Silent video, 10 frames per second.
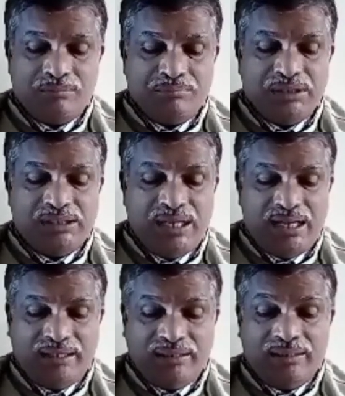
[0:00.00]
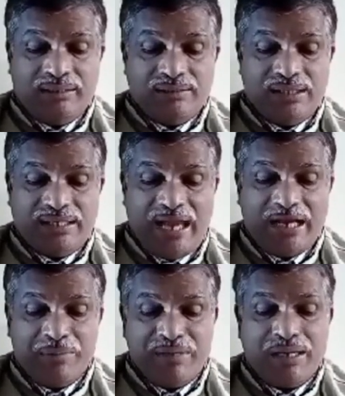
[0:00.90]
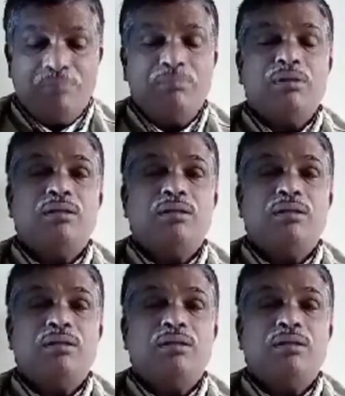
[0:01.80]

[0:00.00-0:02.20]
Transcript: Here the cadmium